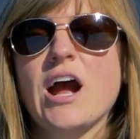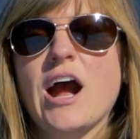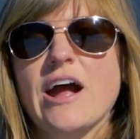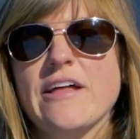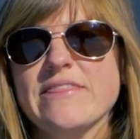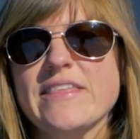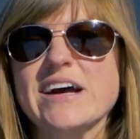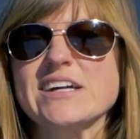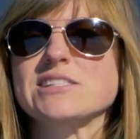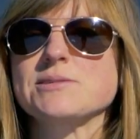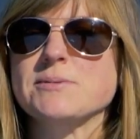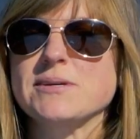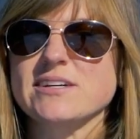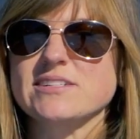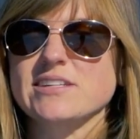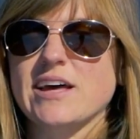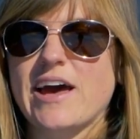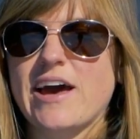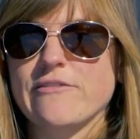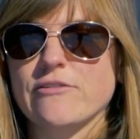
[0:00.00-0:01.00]
And that's
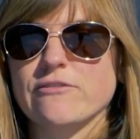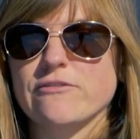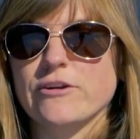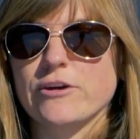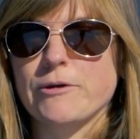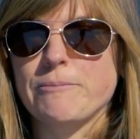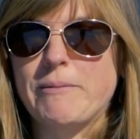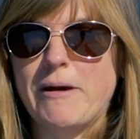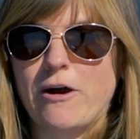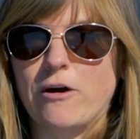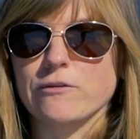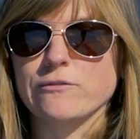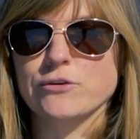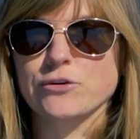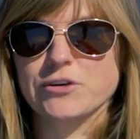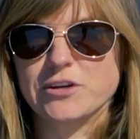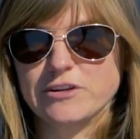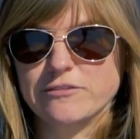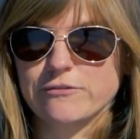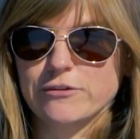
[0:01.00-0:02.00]
because I have a very
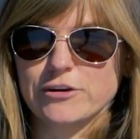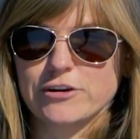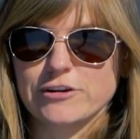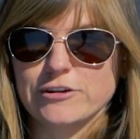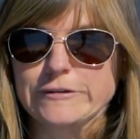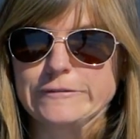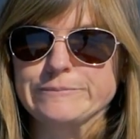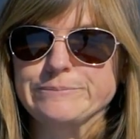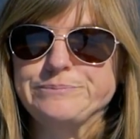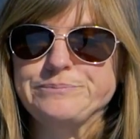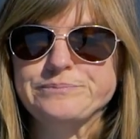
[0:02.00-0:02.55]
powerful inverter.